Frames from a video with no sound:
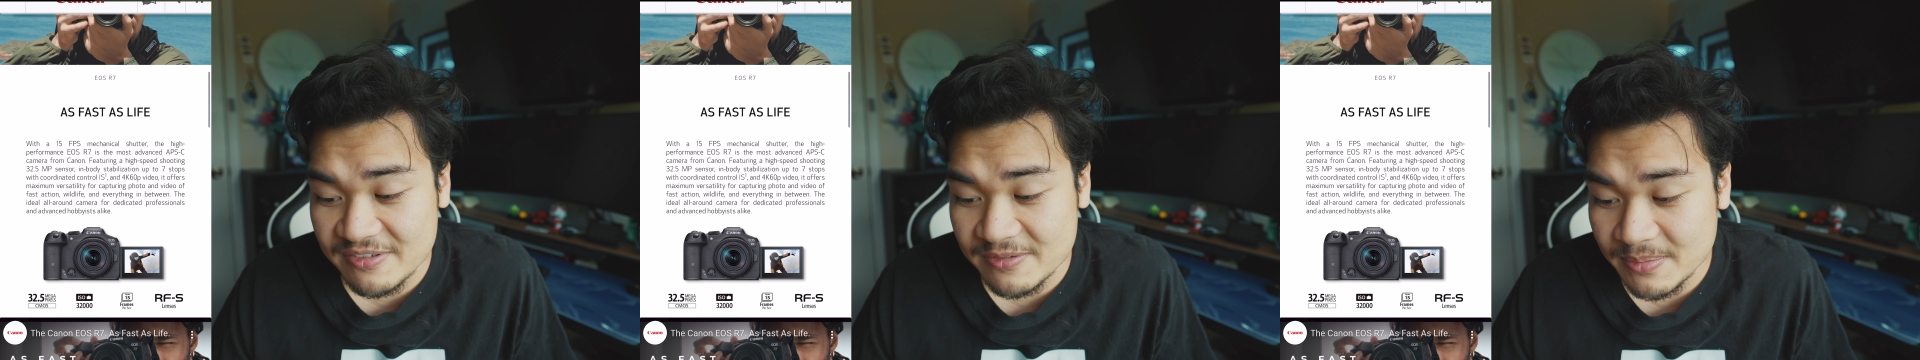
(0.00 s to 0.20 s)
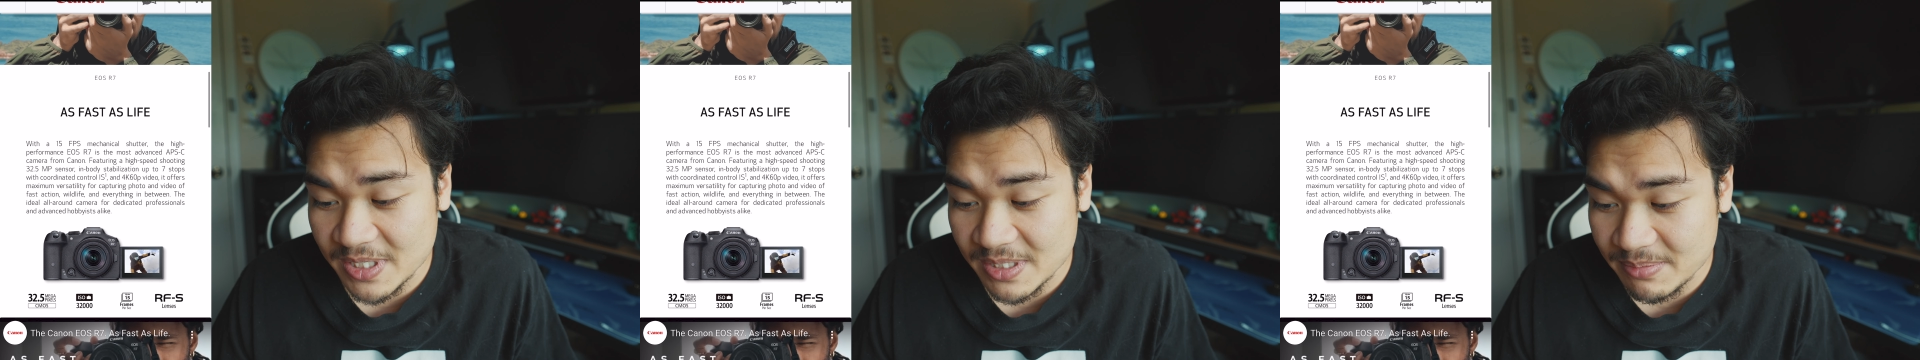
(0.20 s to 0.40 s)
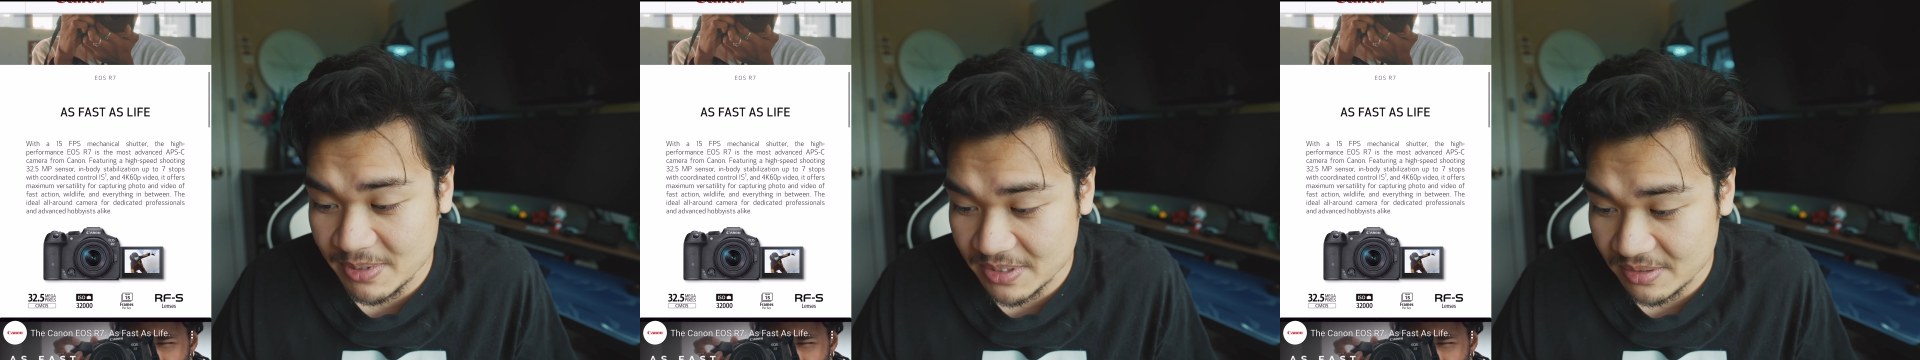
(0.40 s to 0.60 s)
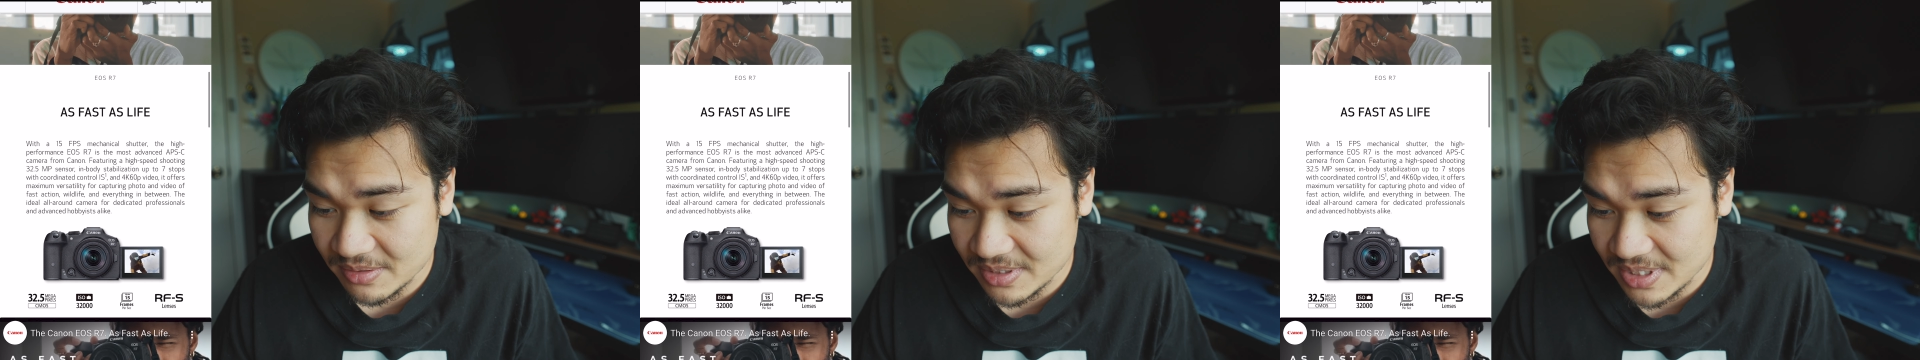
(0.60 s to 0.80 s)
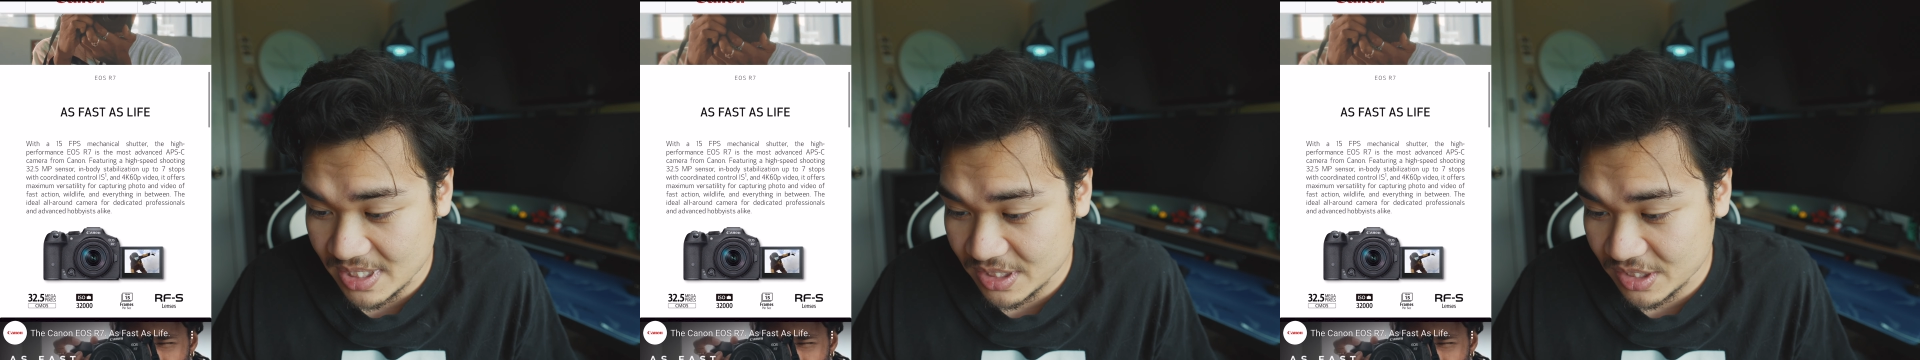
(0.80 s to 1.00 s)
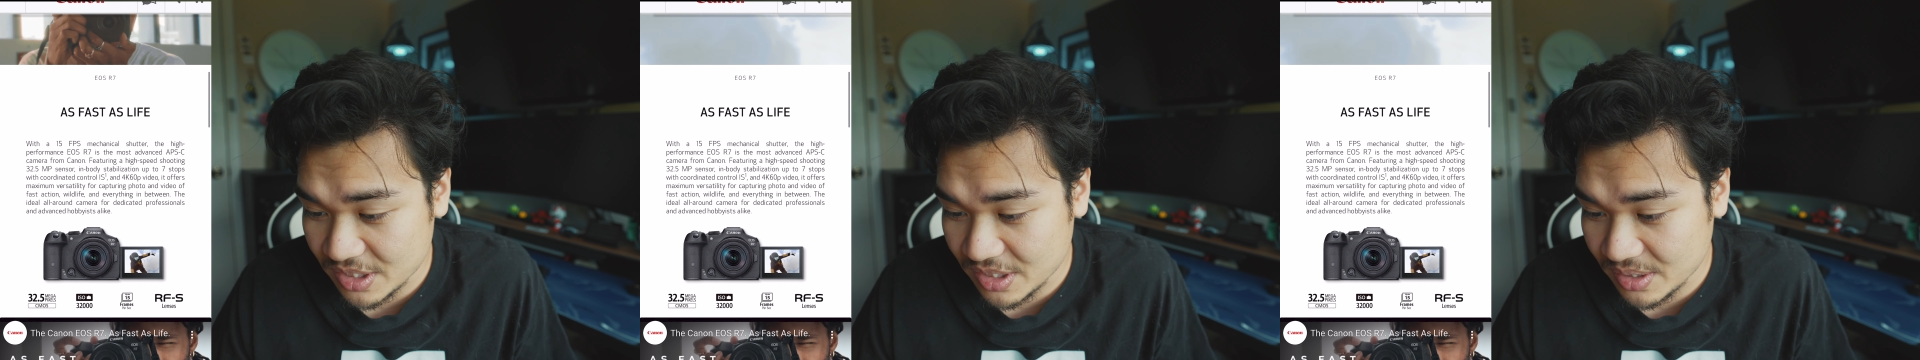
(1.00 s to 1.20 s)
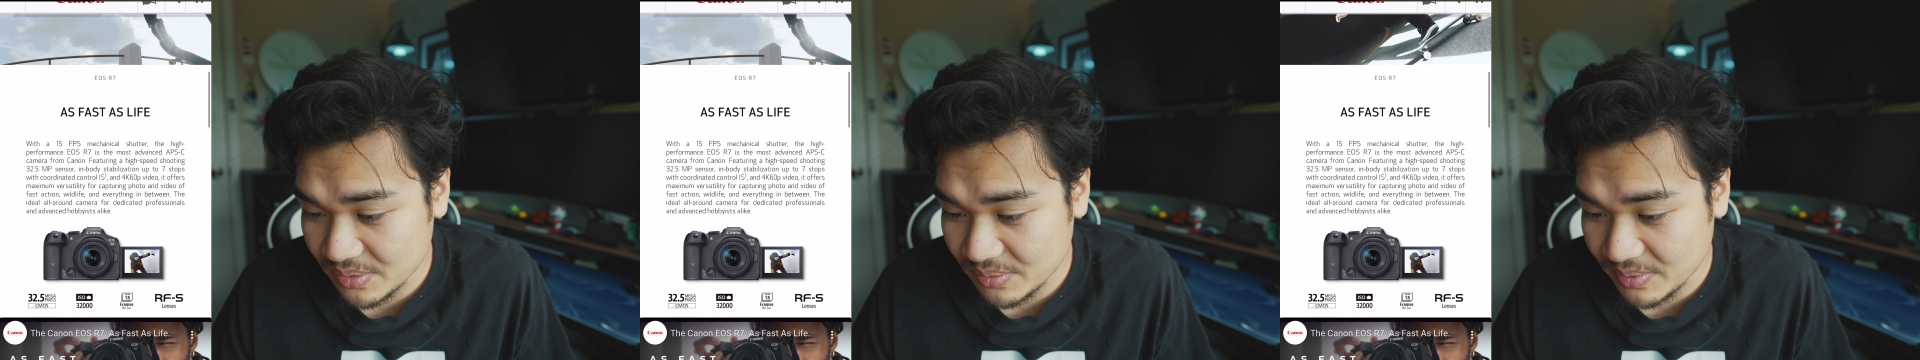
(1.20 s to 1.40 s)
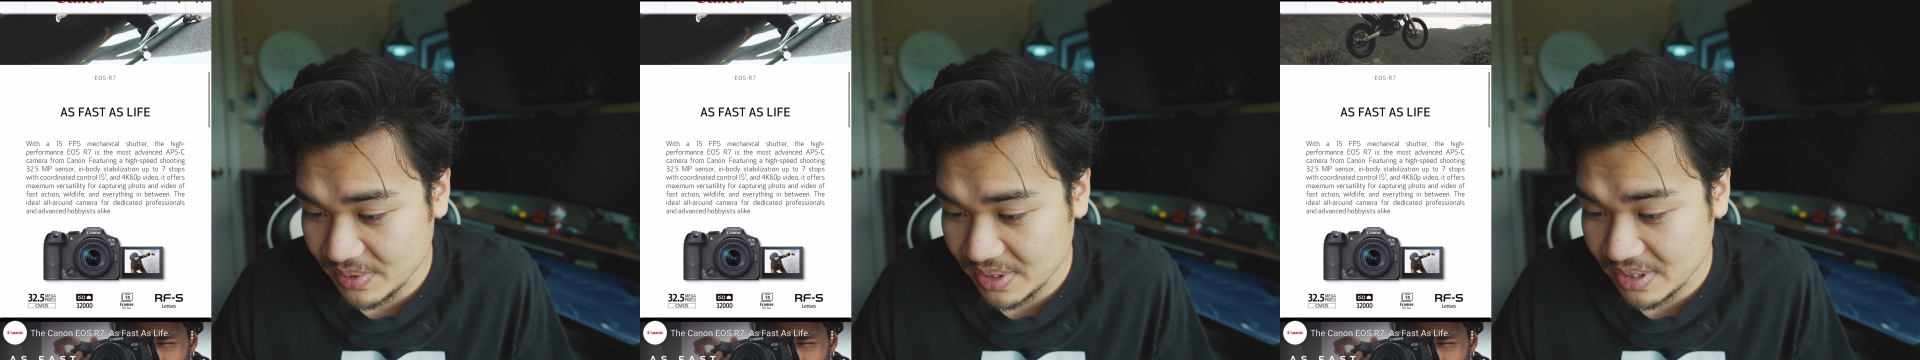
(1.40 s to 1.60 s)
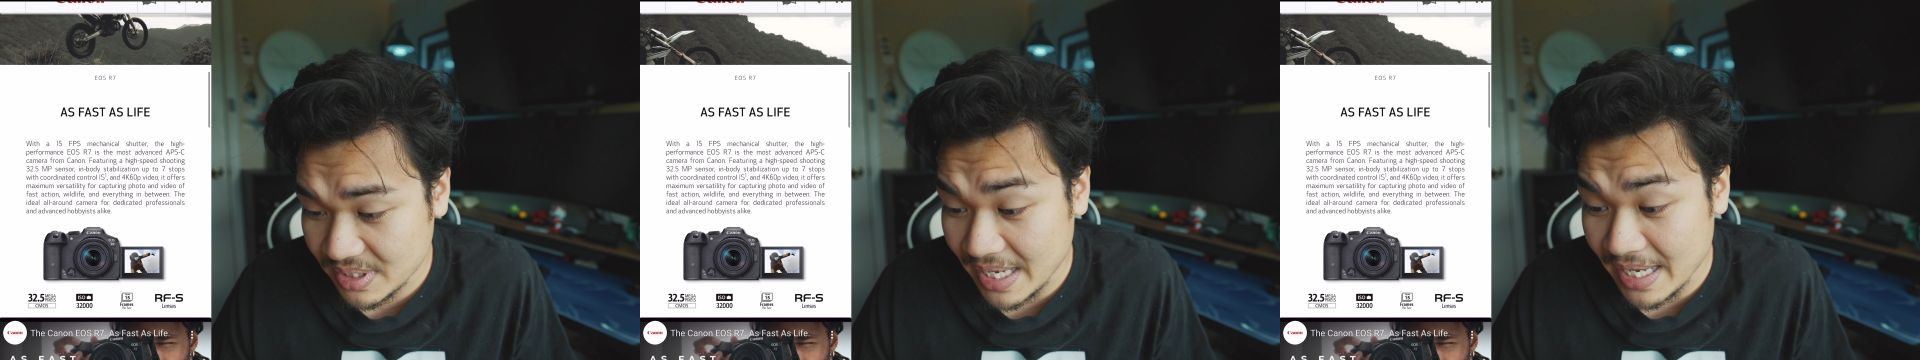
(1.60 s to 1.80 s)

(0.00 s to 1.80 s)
megapixel sensor with